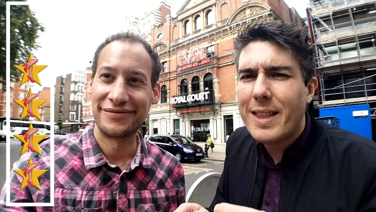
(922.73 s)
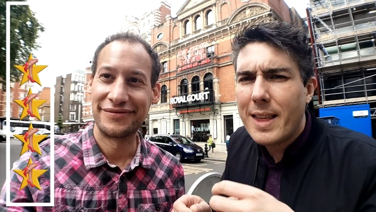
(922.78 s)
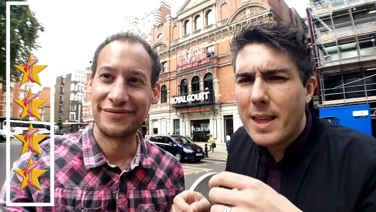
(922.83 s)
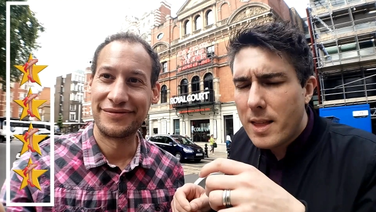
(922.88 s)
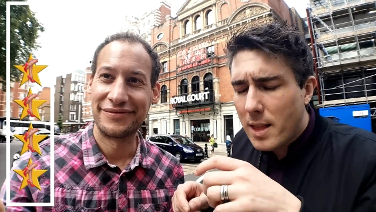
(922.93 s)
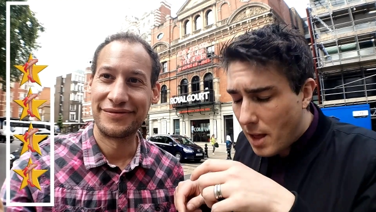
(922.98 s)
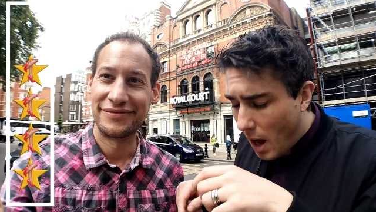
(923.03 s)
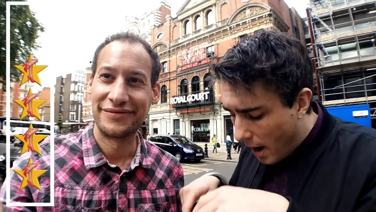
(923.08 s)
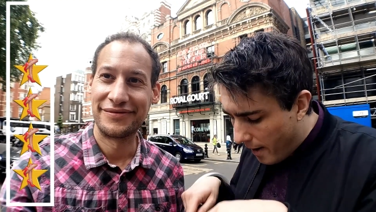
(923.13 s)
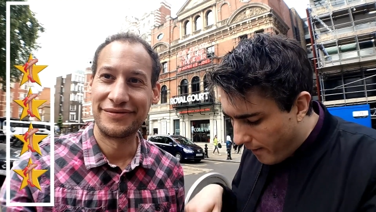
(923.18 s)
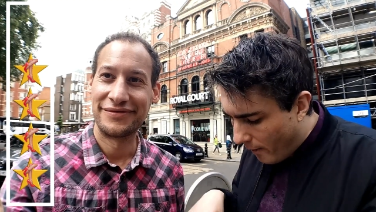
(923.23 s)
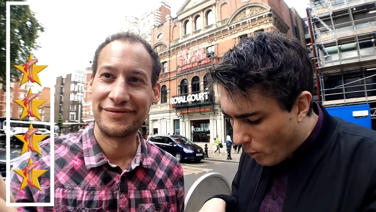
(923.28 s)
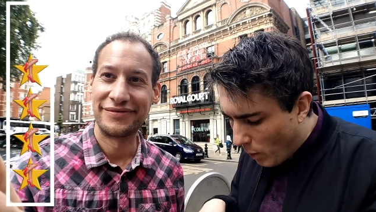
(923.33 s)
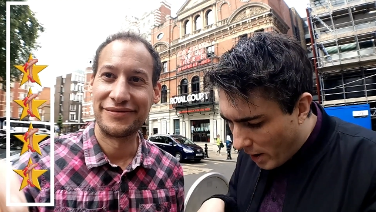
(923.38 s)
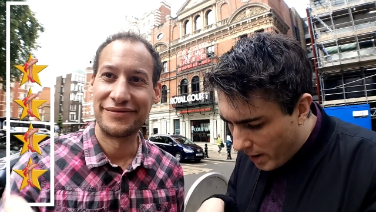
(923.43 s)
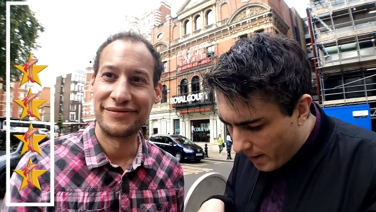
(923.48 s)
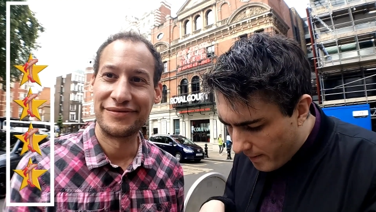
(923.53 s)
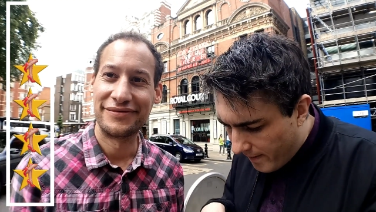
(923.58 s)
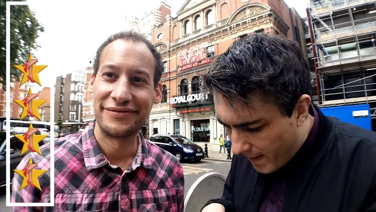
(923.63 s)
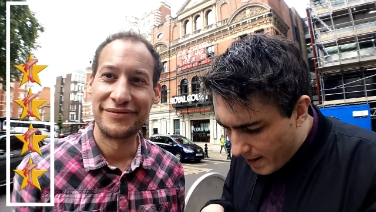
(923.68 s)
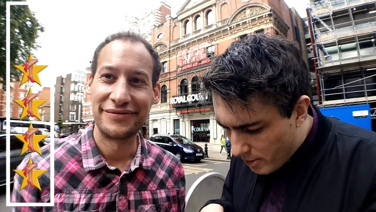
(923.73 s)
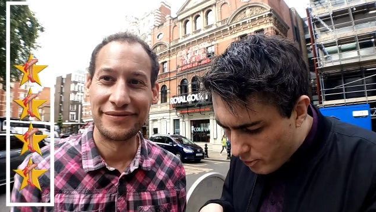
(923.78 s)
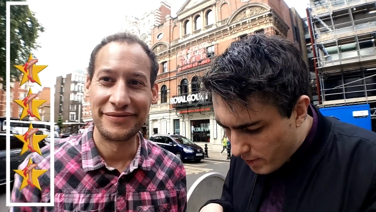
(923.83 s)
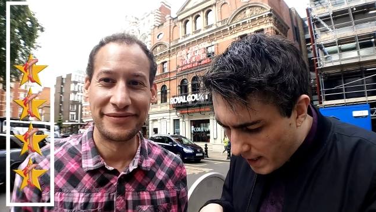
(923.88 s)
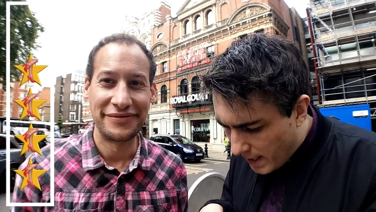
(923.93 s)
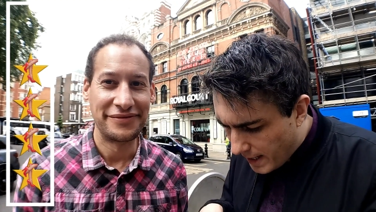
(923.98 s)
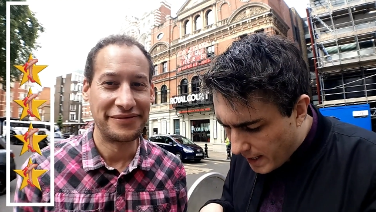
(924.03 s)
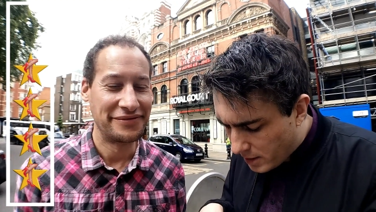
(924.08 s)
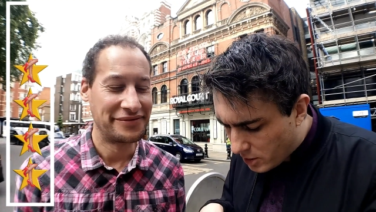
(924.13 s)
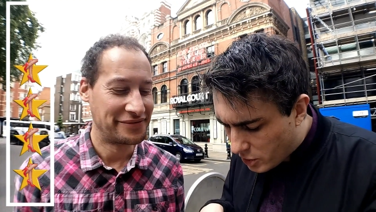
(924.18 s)
Speaker 1: It, I, what I
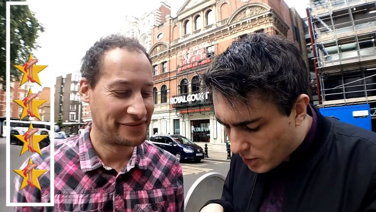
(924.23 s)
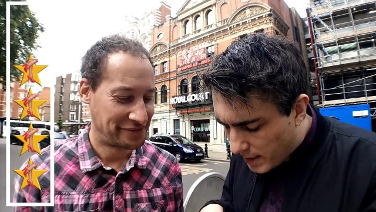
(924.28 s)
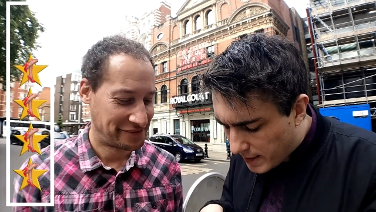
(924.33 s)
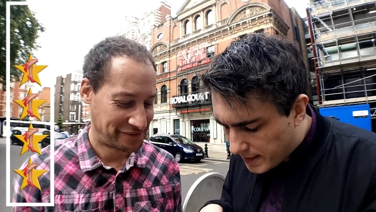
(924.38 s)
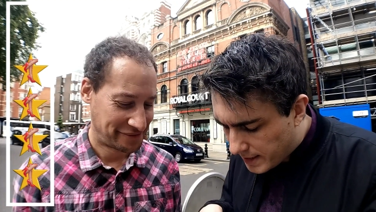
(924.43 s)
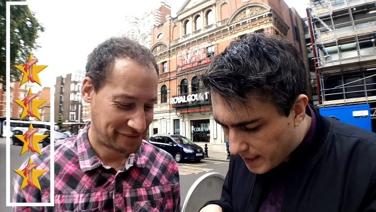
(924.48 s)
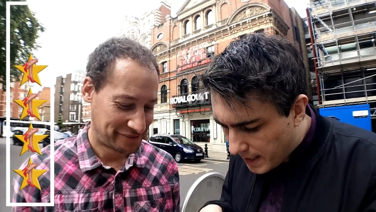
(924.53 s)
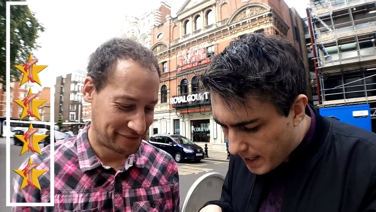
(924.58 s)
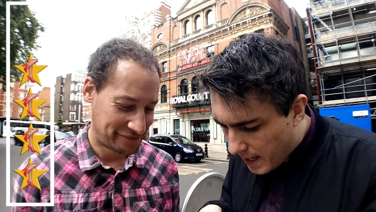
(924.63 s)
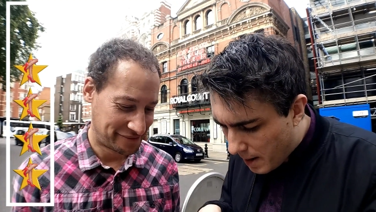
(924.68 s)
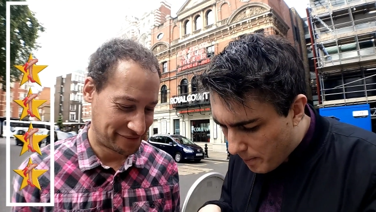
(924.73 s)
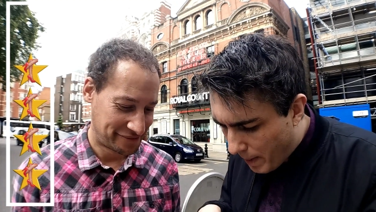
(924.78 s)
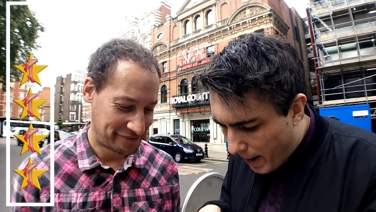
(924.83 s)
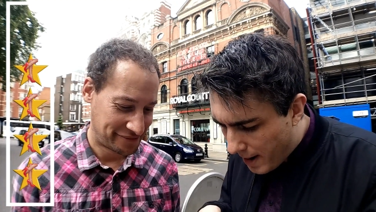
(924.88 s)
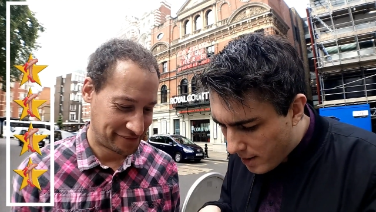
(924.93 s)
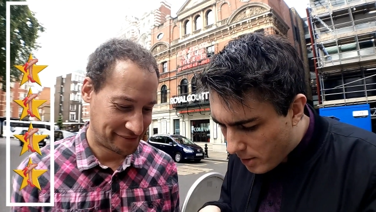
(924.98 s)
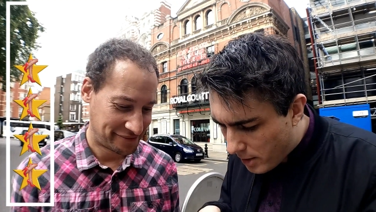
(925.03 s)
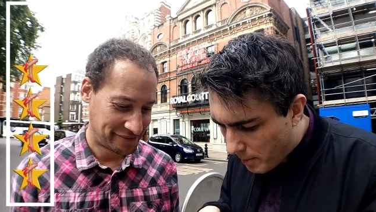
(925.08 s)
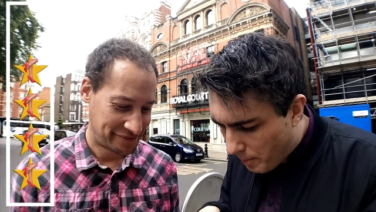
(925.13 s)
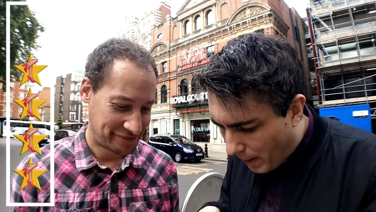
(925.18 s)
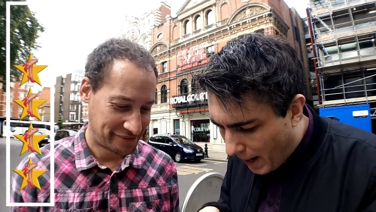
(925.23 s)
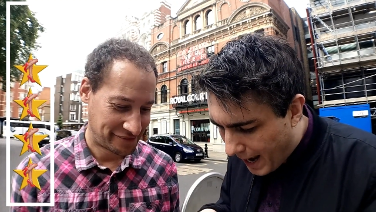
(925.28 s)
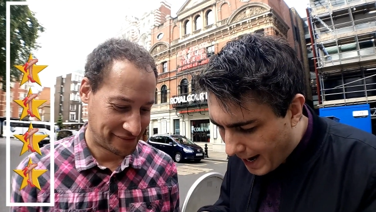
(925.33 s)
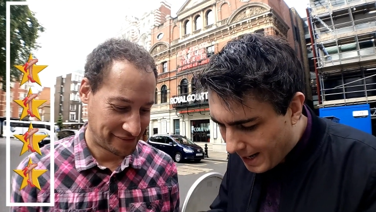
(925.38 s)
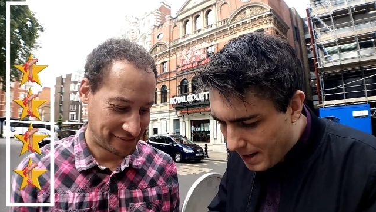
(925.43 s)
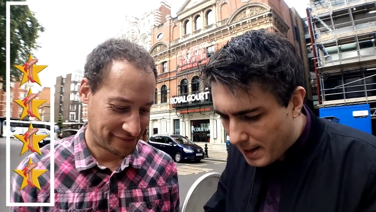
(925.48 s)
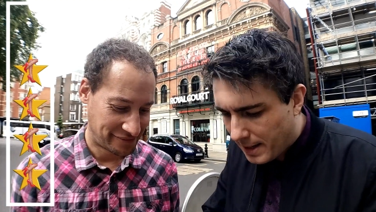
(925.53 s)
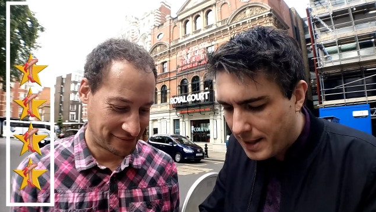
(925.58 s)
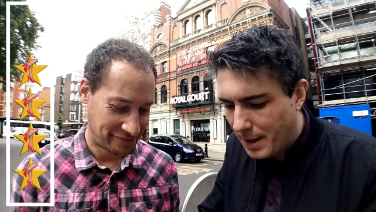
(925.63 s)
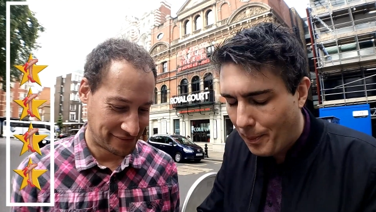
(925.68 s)
found really interesting about the
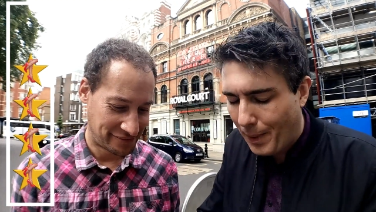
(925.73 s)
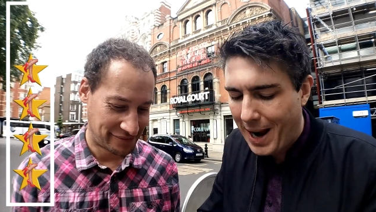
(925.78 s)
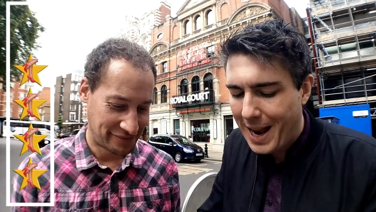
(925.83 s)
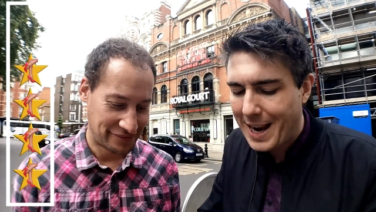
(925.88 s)
play,